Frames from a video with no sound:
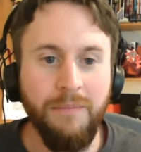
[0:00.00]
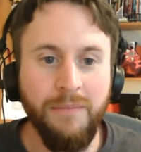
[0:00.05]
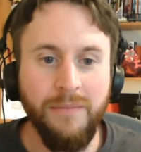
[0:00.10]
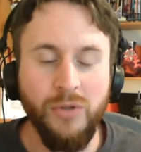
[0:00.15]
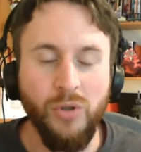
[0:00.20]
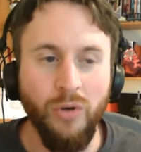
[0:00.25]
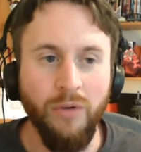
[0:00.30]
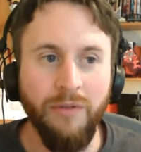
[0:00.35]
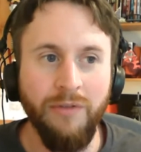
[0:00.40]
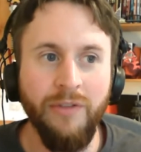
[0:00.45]

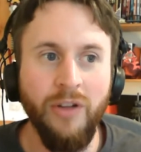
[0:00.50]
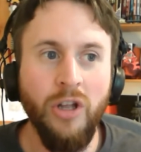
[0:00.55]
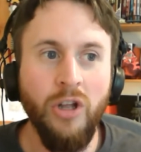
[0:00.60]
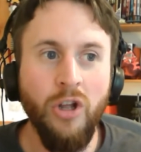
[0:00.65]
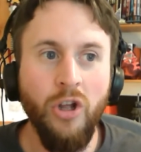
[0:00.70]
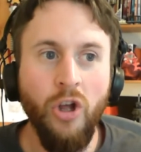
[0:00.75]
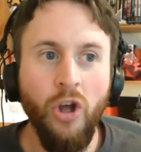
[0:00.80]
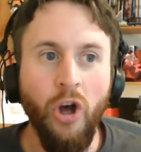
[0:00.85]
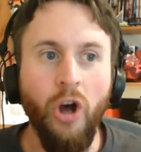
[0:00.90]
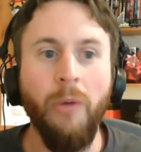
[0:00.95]
sort of
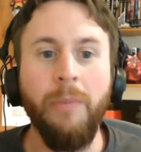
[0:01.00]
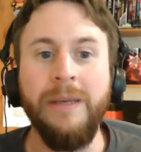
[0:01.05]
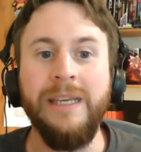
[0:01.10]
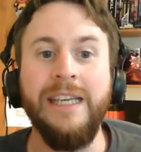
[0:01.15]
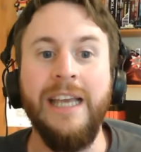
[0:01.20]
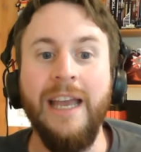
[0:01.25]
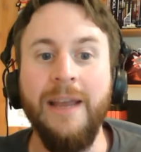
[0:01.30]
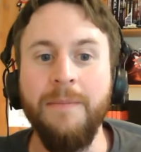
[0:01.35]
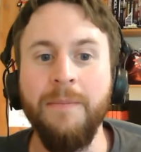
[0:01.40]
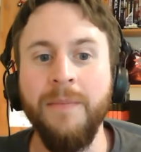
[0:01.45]
hobby
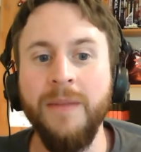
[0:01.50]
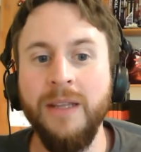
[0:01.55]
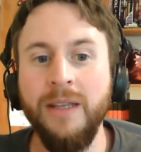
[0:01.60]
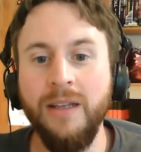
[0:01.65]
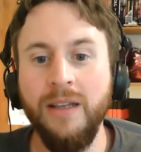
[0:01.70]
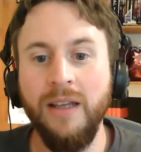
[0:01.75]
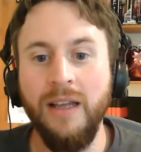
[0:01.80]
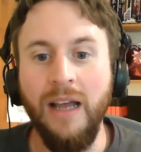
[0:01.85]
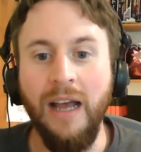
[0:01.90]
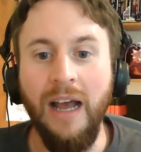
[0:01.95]
game.
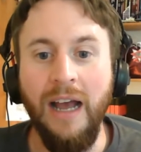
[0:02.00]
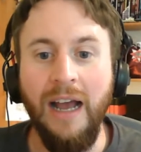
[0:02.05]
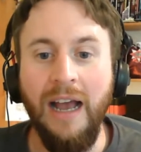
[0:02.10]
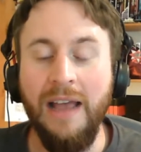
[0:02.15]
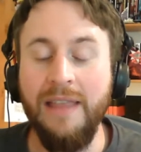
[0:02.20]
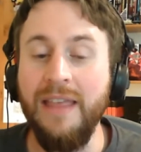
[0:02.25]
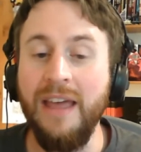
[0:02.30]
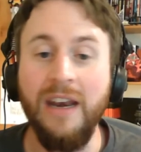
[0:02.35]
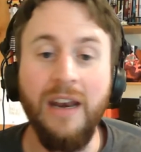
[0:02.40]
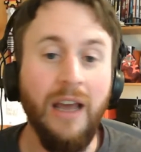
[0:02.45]

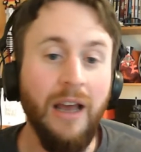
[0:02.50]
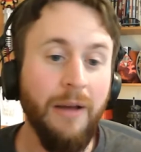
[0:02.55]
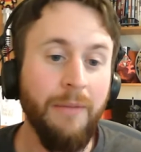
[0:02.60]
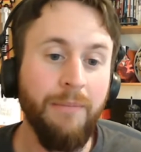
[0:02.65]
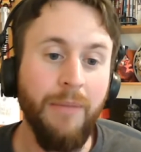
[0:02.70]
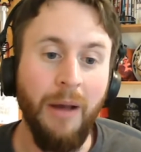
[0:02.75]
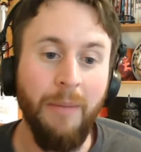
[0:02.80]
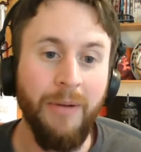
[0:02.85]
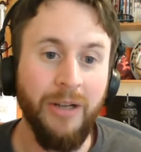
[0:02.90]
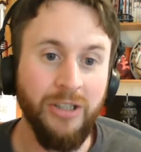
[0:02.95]
And then a
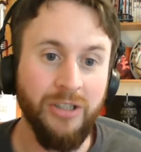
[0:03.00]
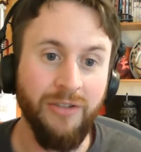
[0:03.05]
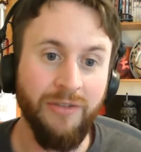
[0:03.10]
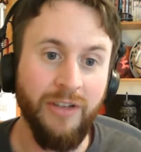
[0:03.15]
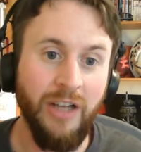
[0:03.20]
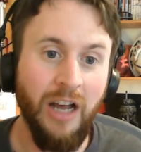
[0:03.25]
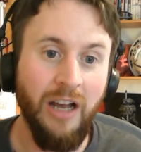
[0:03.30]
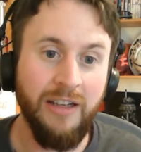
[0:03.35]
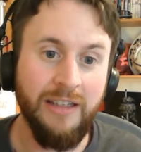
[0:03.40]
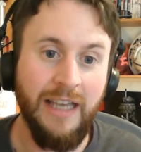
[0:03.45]
bunch of
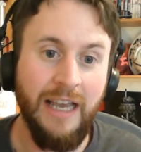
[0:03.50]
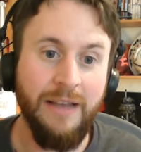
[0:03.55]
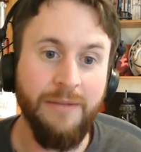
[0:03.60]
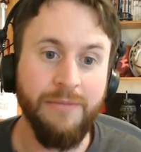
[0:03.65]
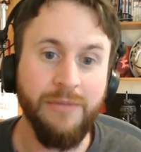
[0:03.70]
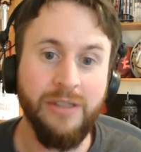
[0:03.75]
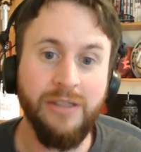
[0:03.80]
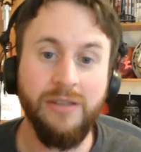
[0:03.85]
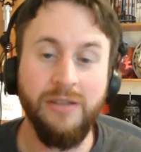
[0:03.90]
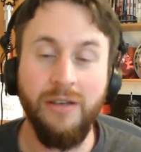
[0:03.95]
card
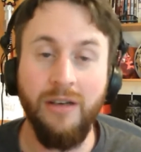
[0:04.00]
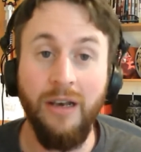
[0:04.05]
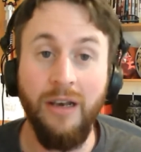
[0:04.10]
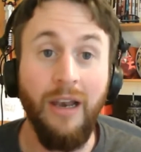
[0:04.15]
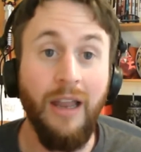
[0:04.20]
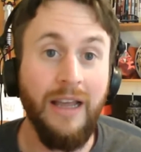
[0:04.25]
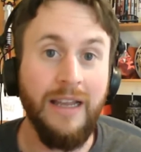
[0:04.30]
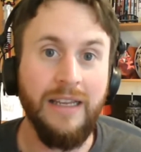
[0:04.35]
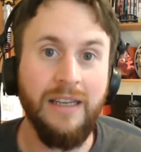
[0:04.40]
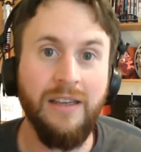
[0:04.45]
games
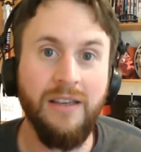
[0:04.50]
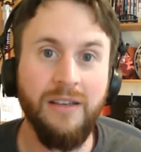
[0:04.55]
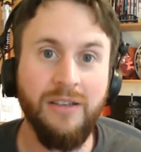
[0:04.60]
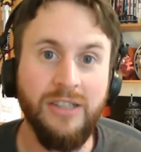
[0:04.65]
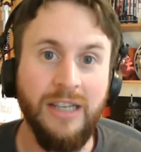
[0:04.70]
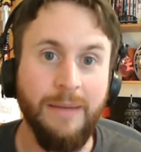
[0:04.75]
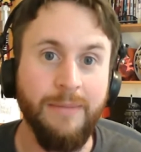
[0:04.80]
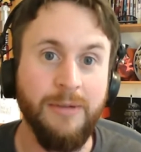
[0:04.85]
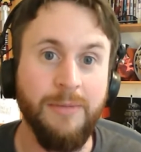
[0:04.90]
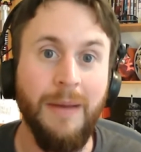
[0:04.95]
like
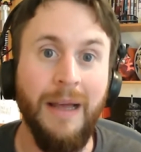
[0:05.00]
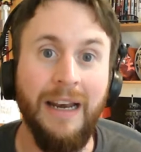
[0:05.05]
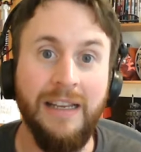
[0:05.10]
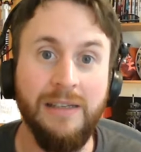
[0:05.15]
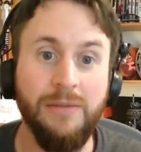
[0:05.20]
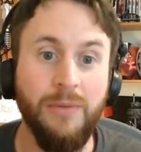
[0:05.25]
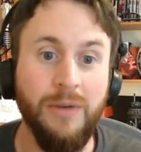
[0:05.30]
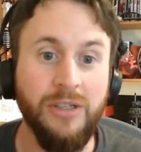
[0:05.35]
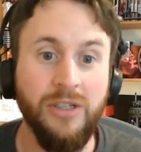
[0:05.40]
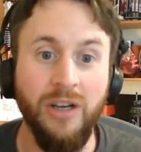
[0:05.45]
Jabba's
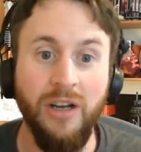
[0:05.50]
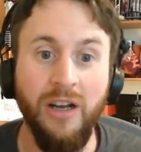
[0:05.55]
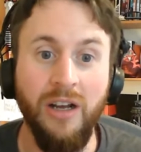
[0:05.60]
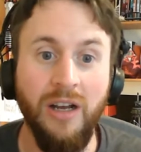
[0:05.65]
Palace, which